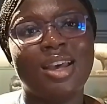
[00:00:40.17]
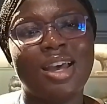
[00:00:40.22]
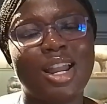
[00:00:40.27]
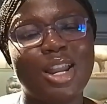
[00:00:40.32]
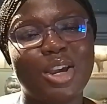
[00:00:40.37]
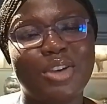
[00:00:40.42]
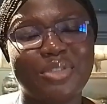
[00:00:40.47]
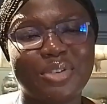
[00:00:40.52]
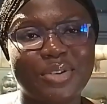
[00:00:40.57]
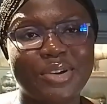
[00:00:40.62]

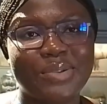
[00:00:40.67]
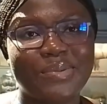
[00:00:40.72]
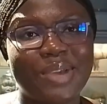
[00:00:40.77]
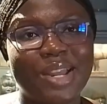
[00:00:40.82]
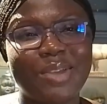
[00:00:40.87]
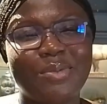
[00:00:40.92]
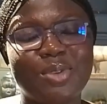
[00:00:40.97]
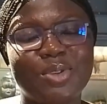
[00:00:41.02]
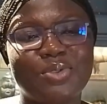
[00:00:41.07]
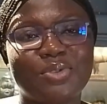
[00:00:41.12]
Hello everyone,
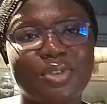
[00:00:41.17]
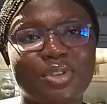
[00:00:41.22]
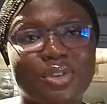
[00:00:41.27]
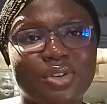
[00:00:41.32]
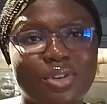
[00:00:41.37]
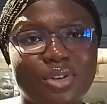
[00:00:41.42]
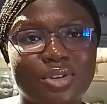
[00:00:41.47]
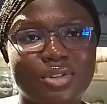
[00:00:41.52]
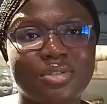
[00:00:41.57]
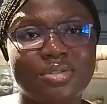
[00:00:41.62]
my name is Ruth
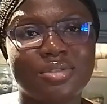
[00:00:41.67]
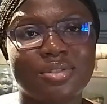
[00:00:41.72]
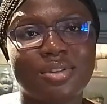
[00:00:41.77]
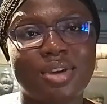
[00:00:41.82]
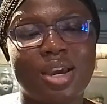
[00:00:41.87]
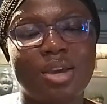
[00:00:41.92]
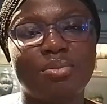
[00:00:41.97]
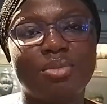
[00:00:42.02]
Olotu.